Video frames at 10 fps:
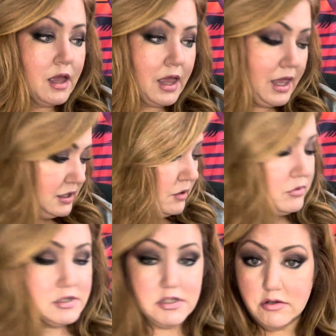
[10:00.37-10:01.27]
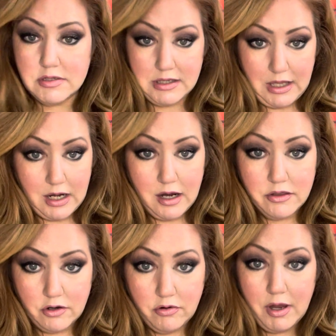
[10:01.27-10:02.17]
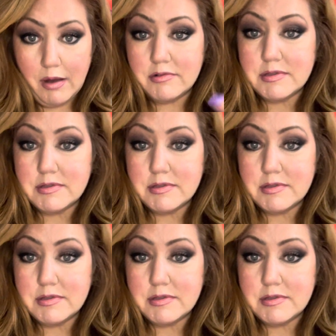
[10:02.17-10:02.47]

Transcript: and I was using that other cream. I was